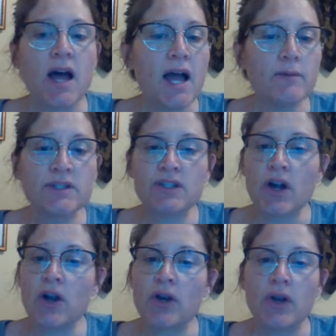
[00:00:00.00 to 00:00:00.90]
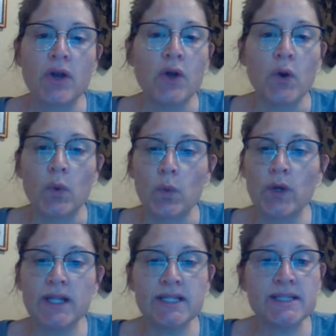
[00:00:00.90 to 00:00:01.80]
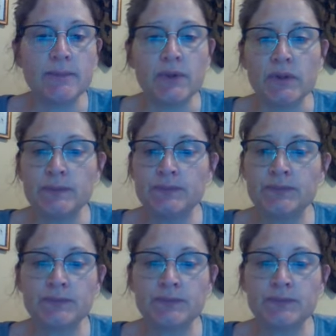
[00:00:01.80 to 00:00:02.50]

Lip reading: I would start really simple.